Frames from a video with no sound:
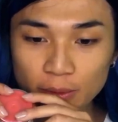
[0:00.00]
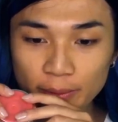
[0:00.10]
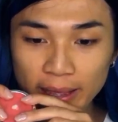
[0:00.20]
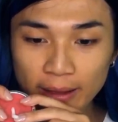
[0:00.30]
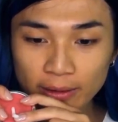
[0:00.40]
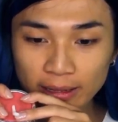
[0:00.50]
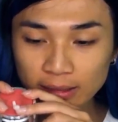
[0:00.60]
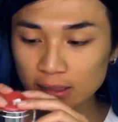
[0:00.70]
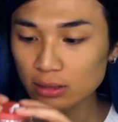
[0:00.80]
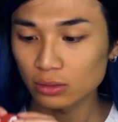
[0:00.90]
pump it out like
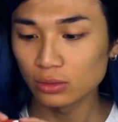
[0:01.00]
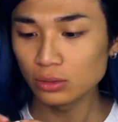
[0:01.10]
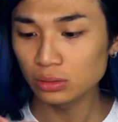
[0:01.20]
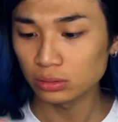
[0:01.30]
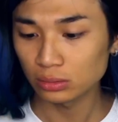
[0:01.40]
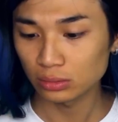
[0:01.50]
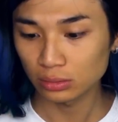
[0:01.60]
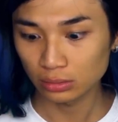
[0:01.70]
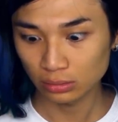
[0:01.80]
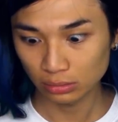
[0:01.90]
this.
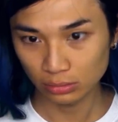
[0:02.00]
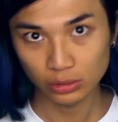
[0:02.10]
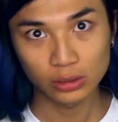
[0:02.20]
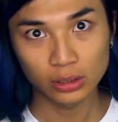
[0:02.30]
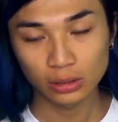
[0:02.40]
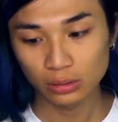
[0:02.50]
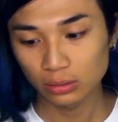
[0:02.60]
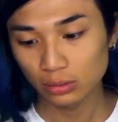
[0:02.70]
Ooh. Girl.